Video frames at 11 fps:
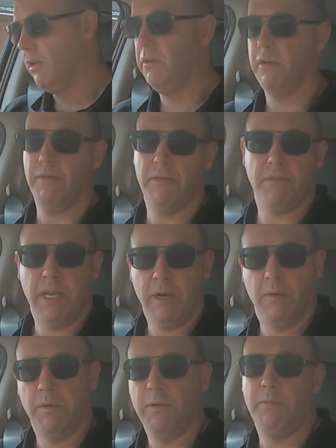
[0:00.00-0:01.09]
A lot of it's now
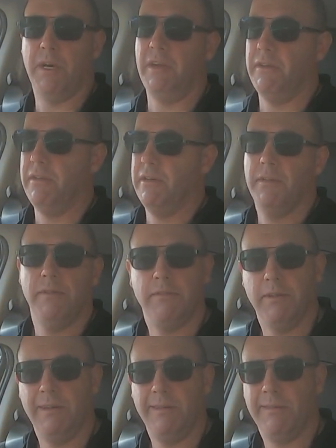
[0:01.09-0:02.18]
automated,
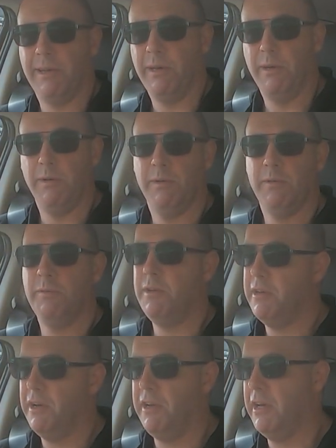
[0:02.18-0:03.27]
see, so we
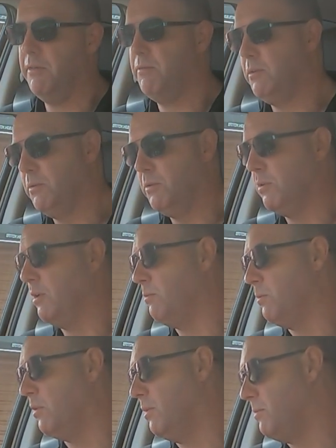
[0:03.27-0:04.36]
don't have to auto
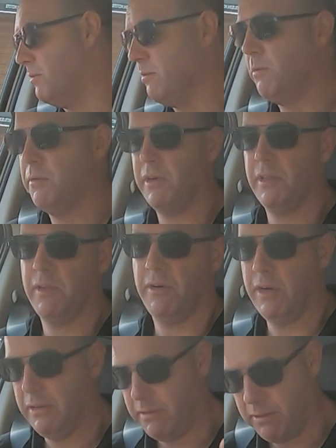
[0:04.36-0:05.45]
wipers, auto
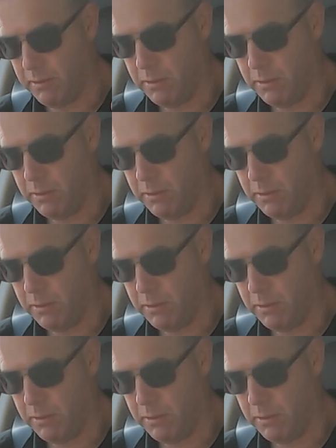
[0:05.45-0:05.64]
lights,